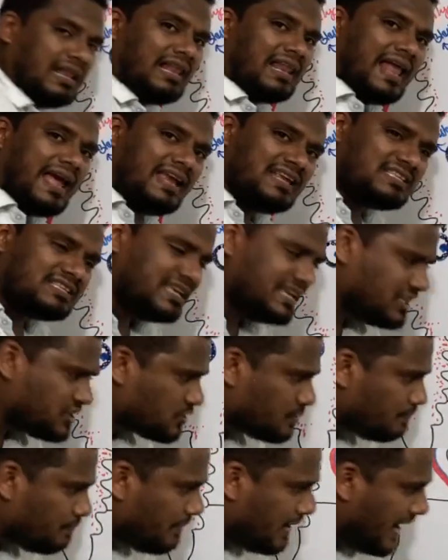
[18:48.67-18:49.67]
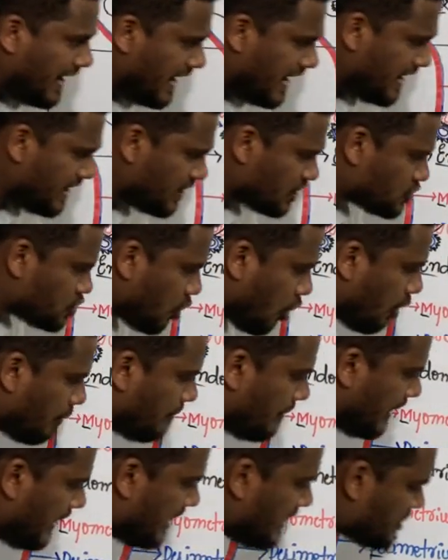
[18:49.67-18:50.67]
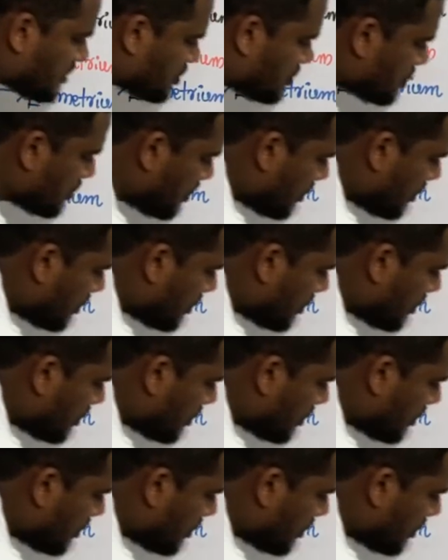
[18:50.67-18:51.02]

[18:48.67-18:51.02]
Lysine's main job is